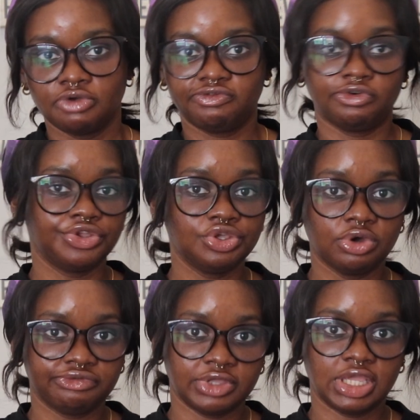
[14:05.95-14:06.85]
For U
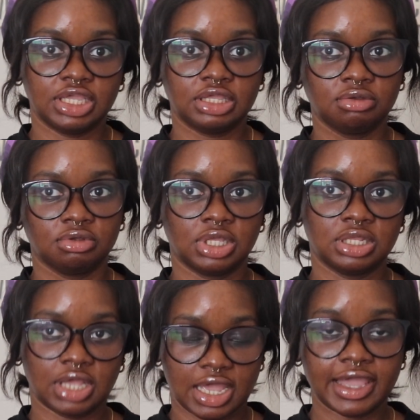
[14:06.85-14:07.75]
of A,
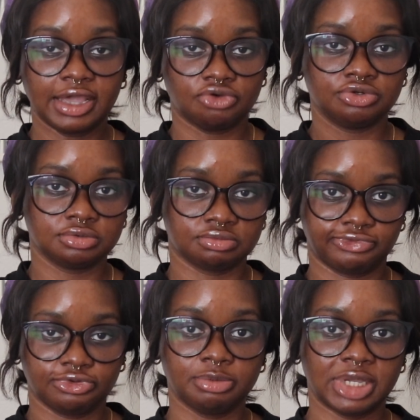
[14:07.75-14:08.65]
I could
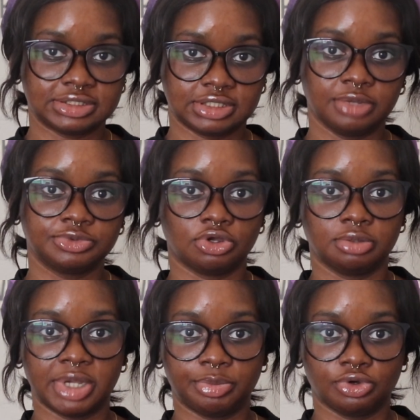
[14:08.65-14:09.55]
follow my steps
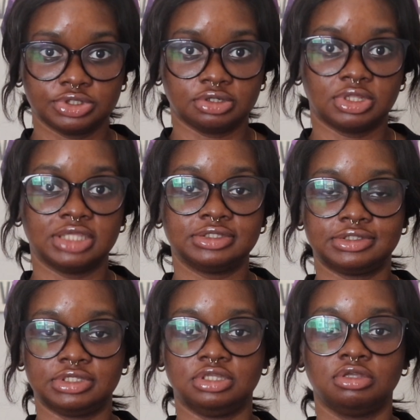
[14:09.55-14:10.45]
on my portal and
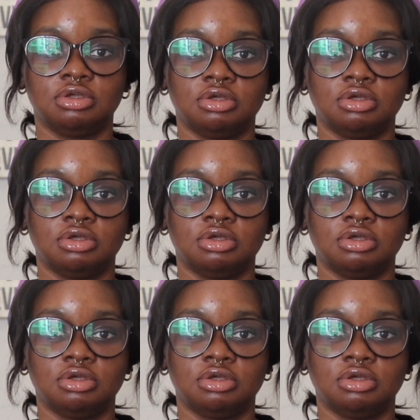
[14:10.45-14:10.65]
see.